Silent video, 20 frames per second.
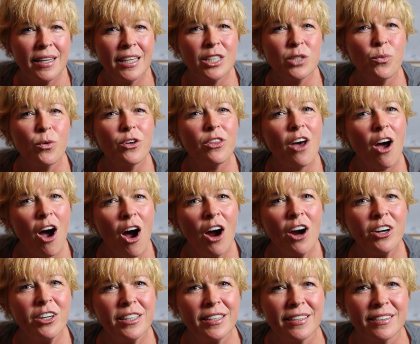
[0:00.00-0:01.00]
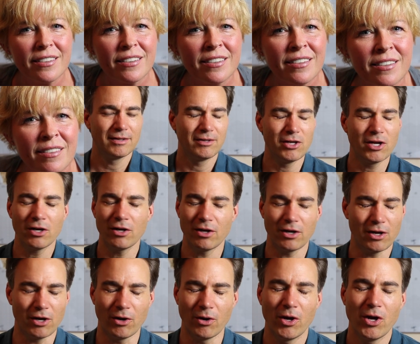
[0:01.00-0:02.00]
is where the heart is. No, no,
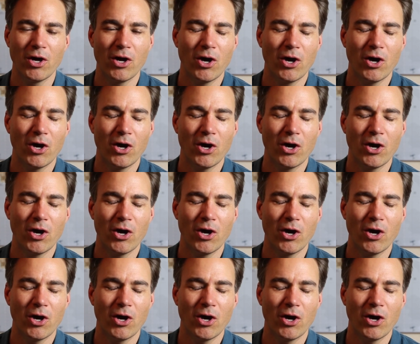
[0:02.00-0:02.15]
no.